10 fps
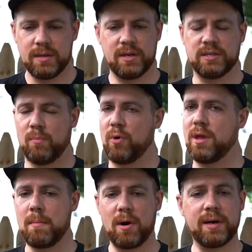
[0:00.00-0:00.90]
There's more
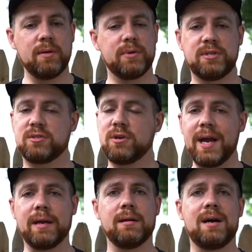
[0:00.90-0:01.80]
in the market, which is
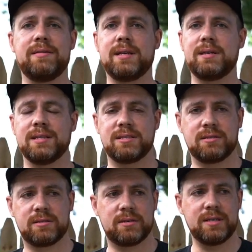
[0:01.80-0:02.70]
great. I think it's
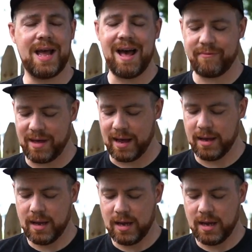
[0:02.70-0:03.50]
good to have that.